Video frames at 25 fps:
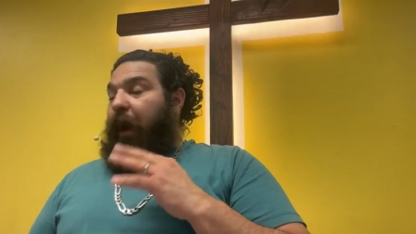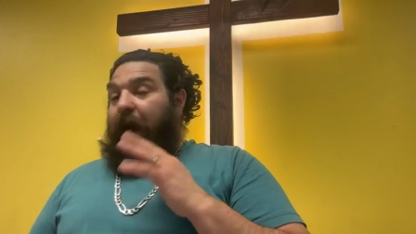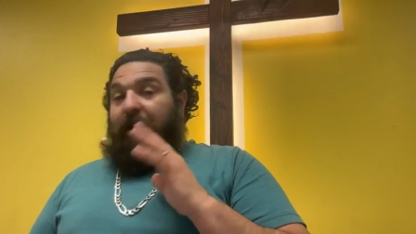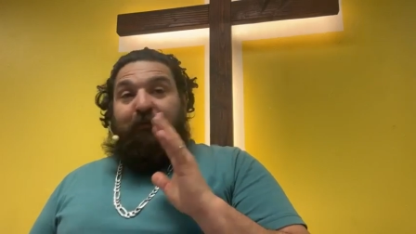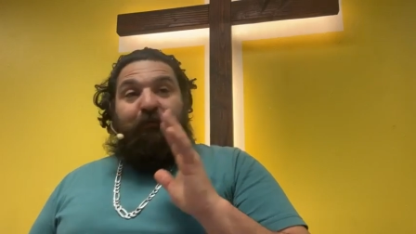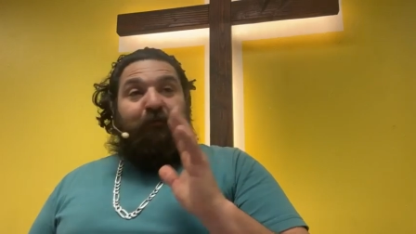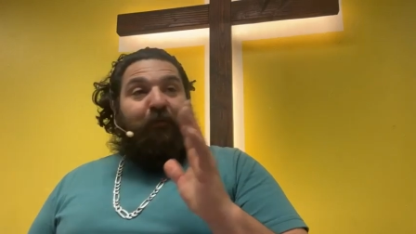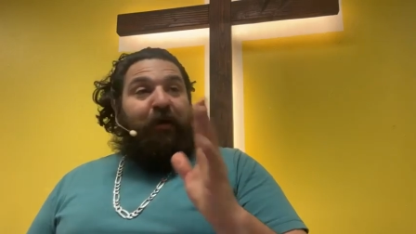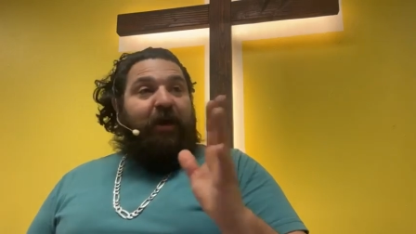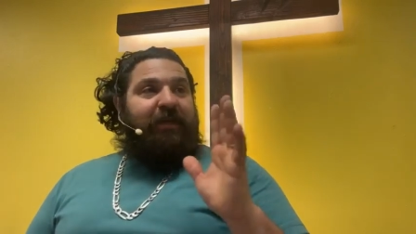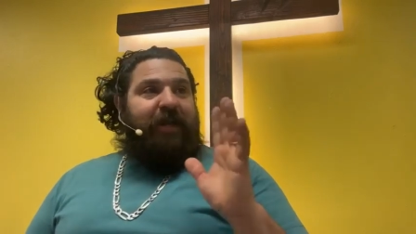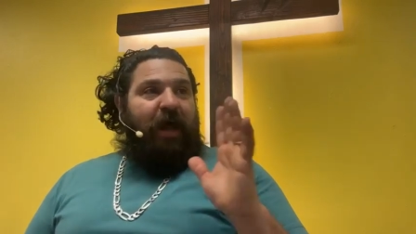
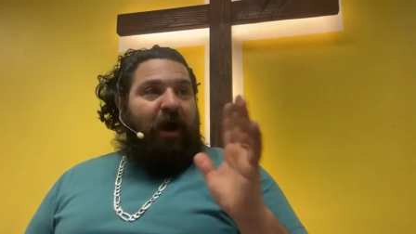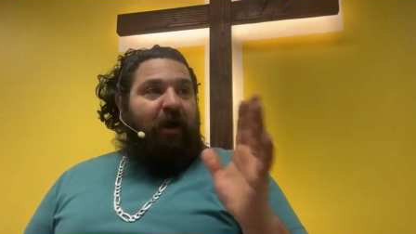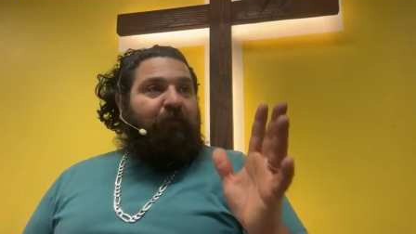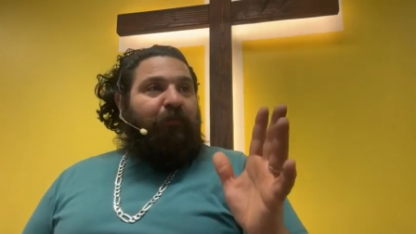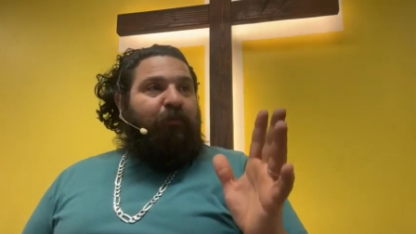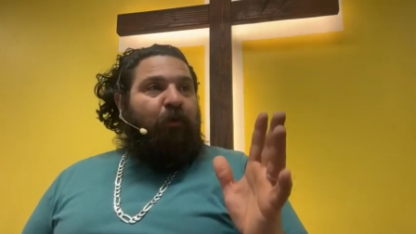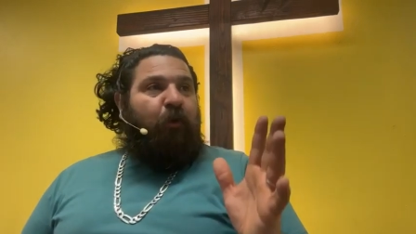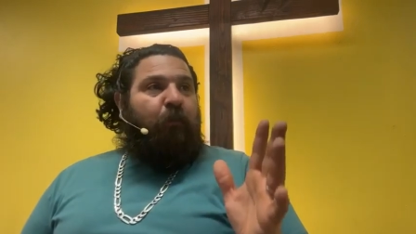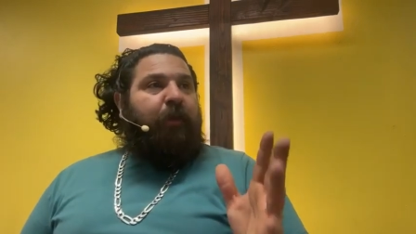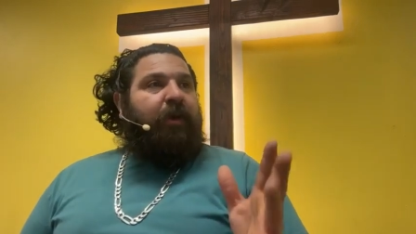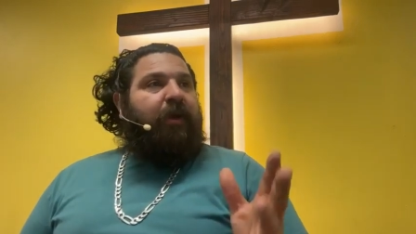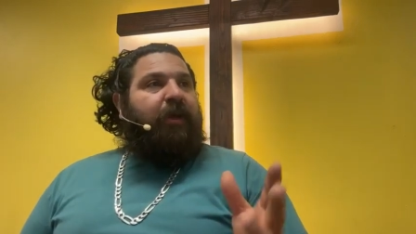I freaked
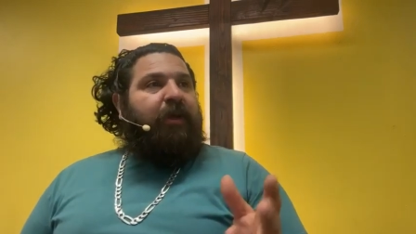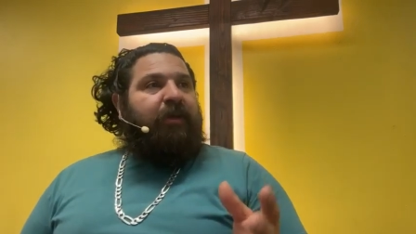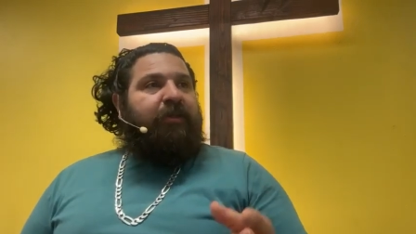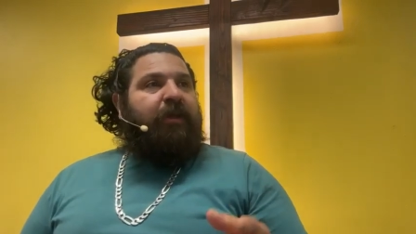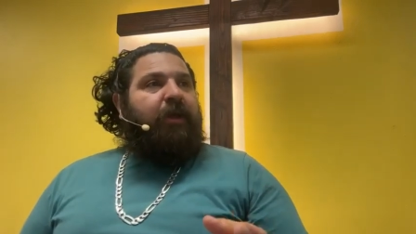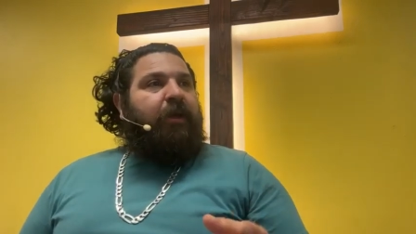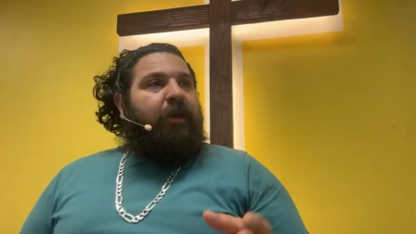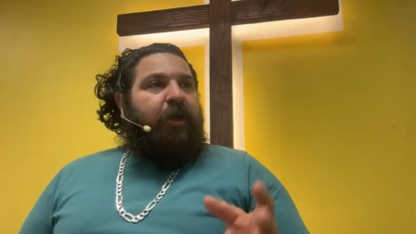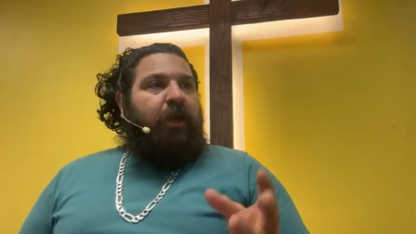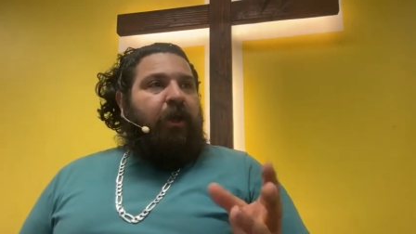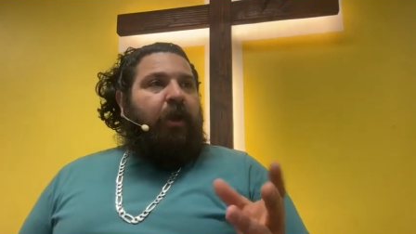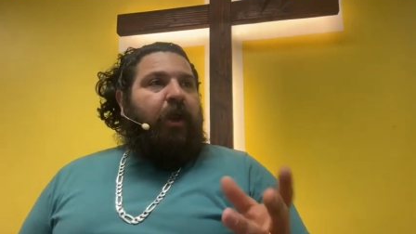out though
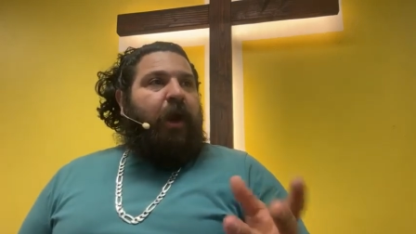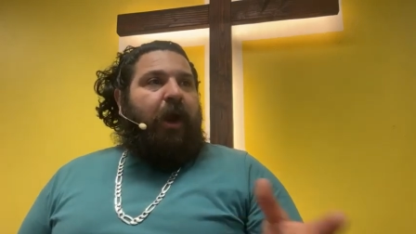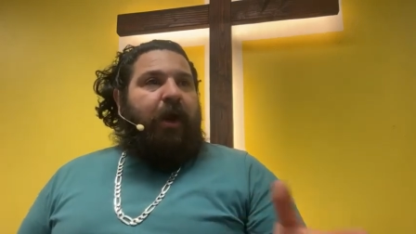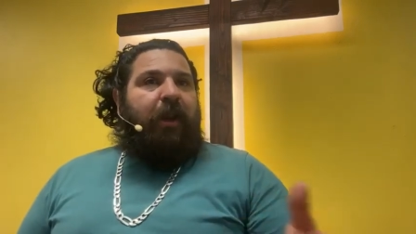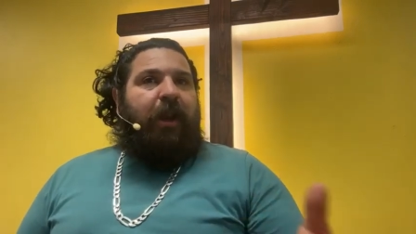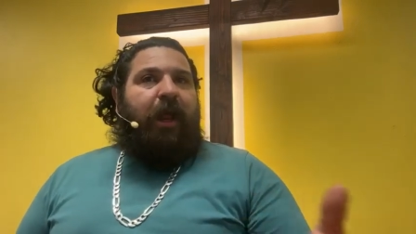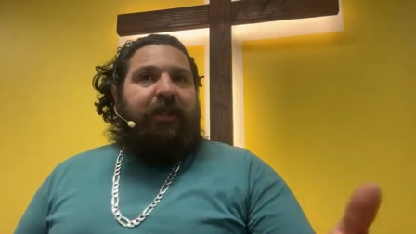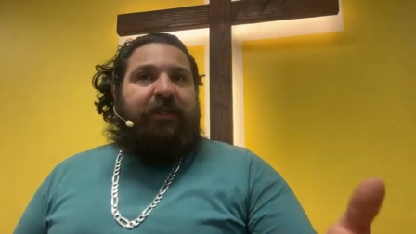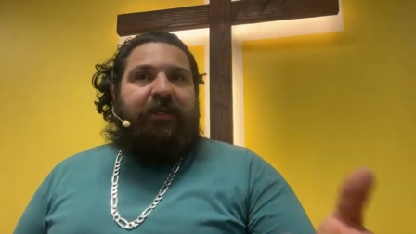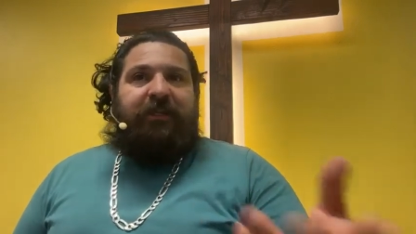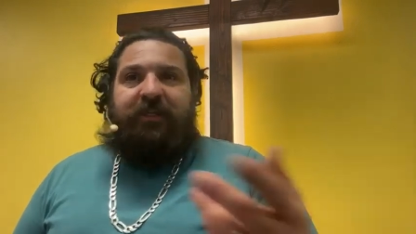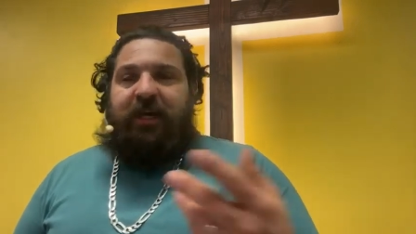because you know
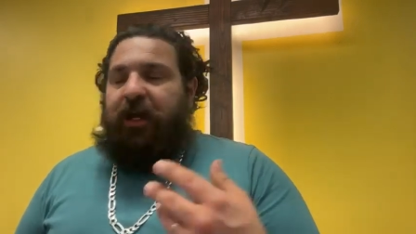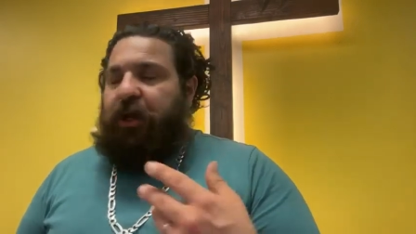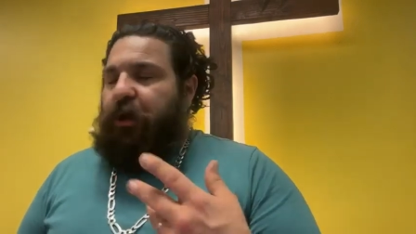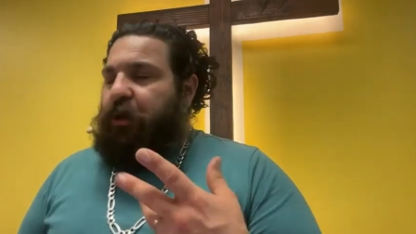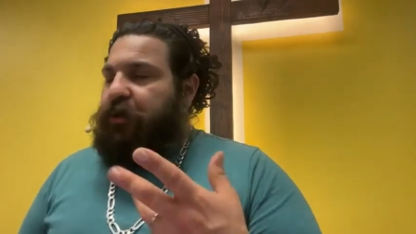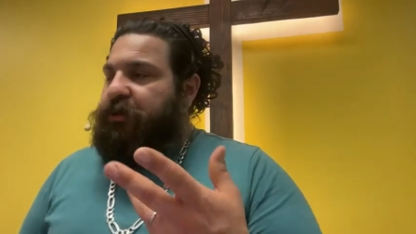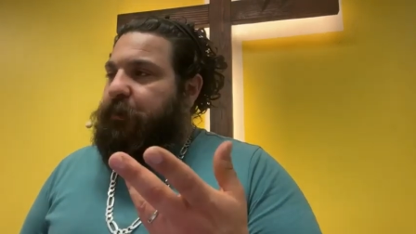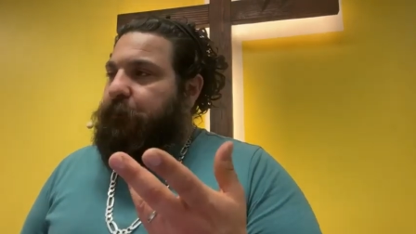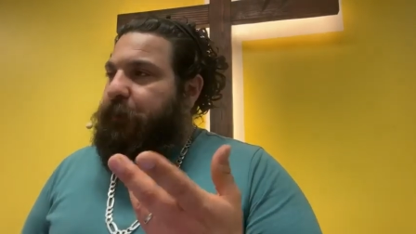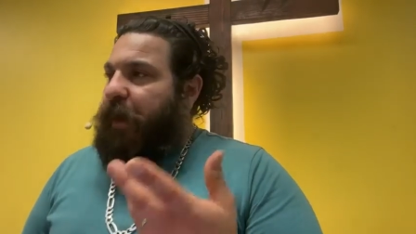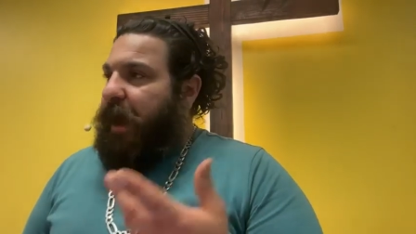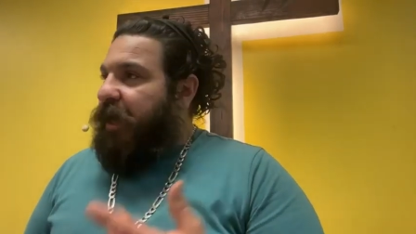I'd like to tell
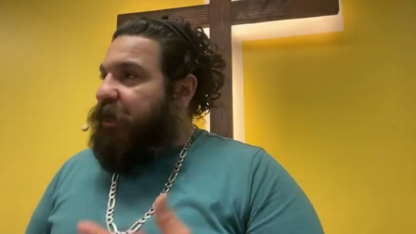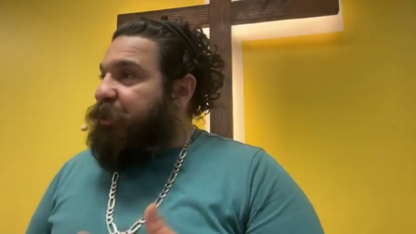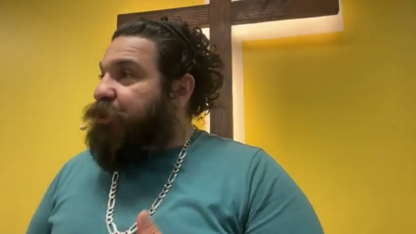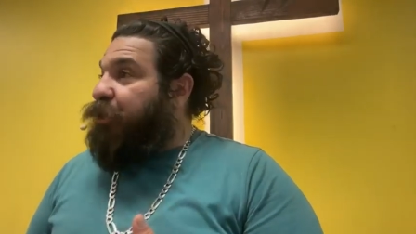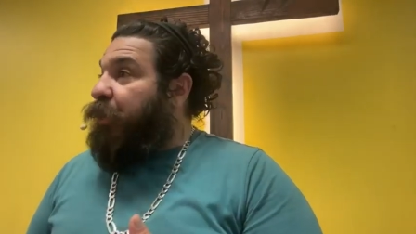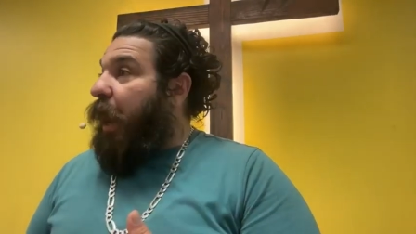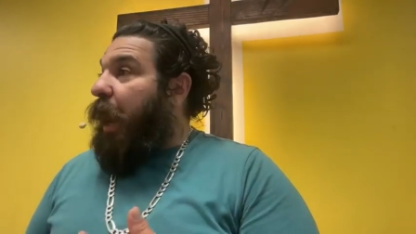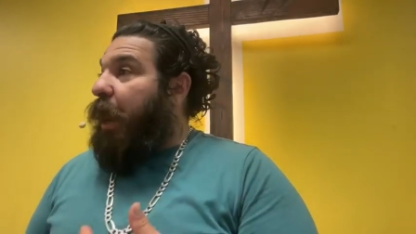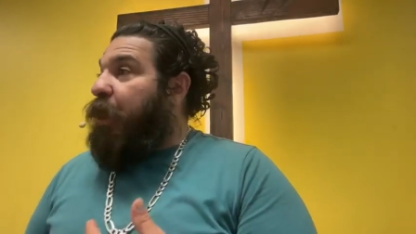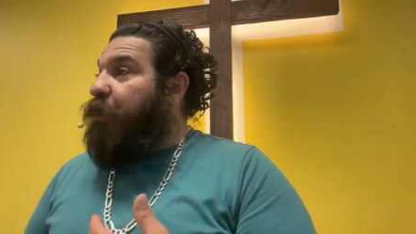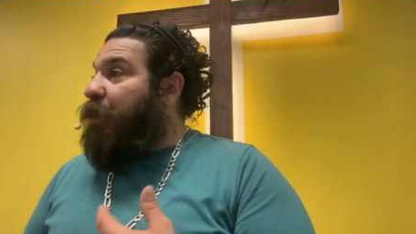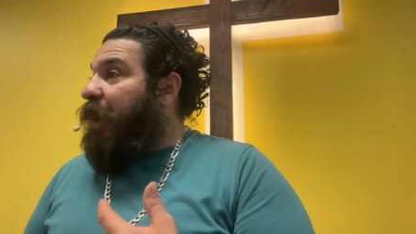you as a
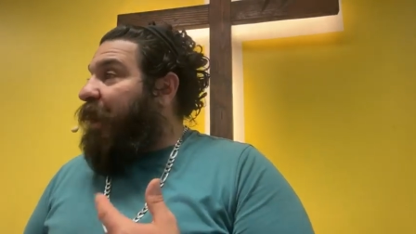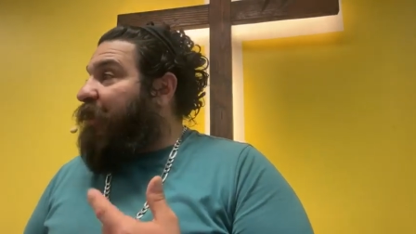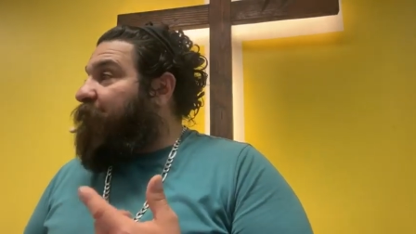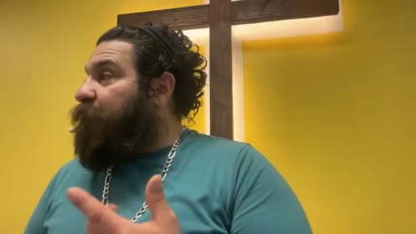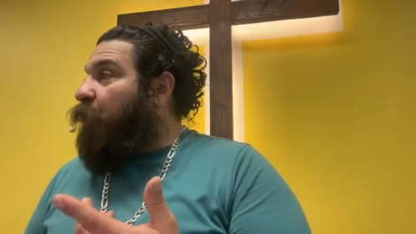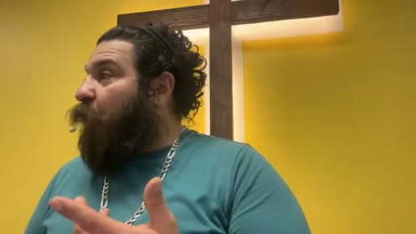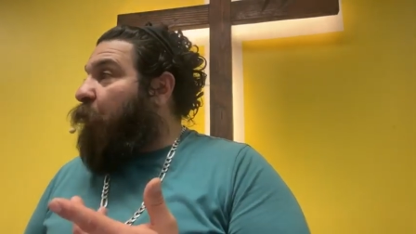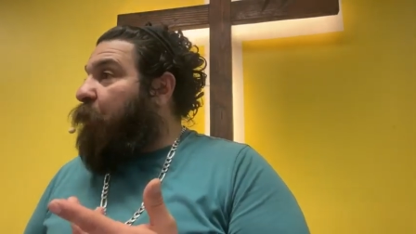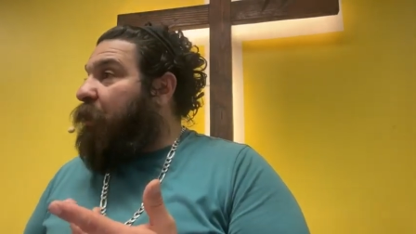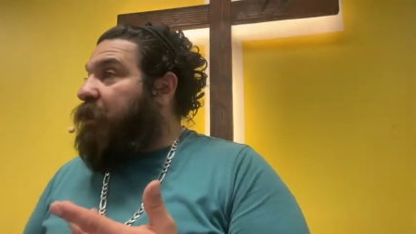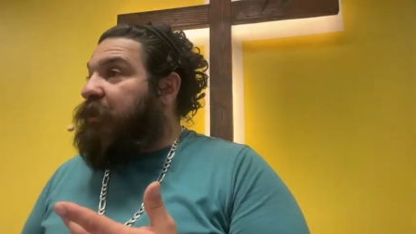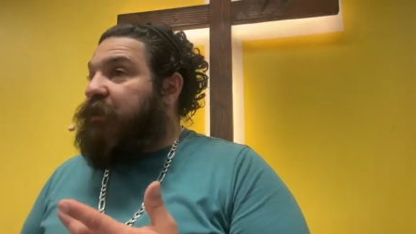pastor I don't
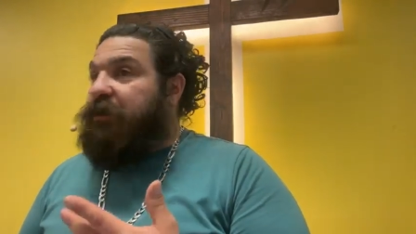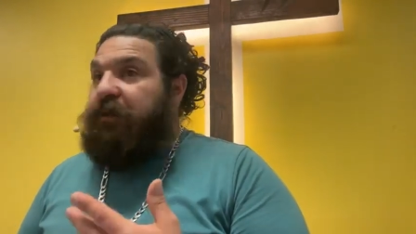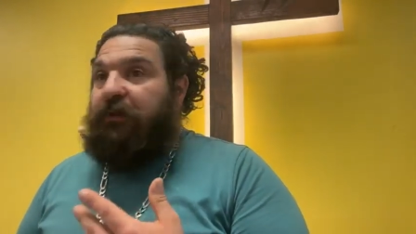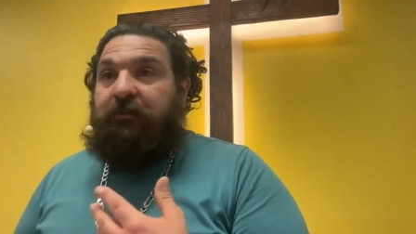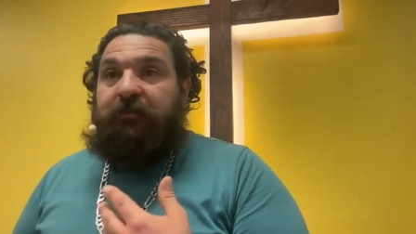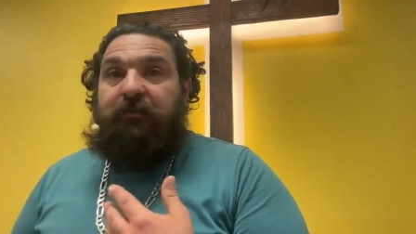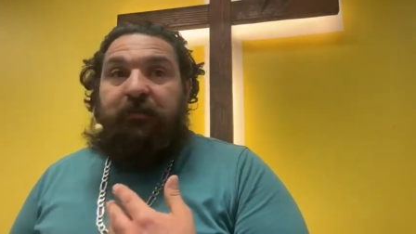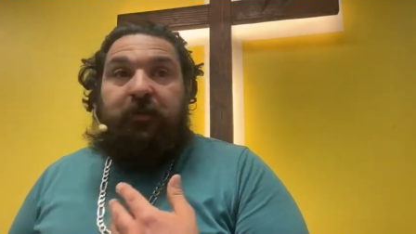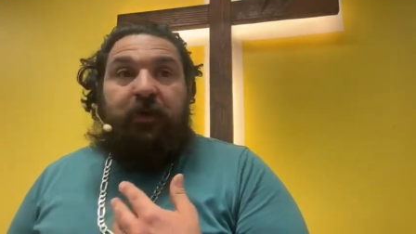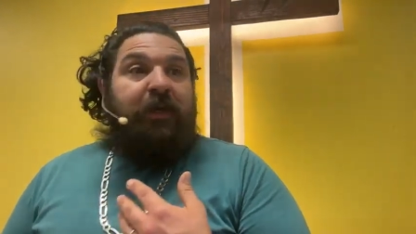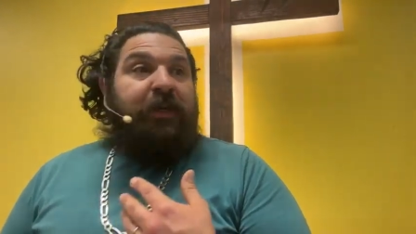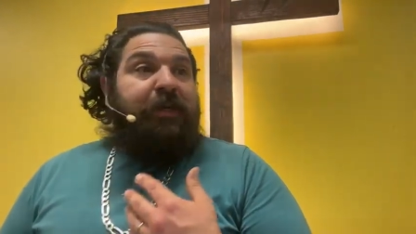have moments
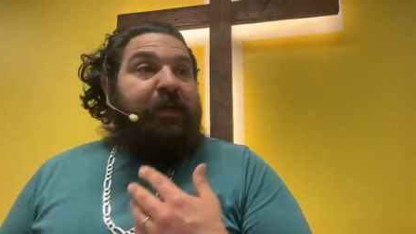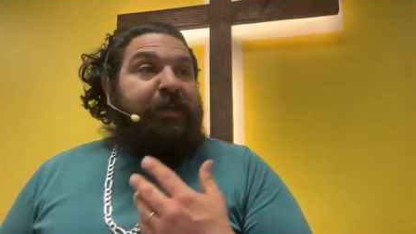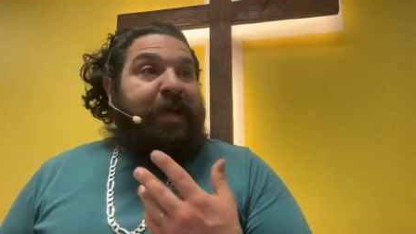of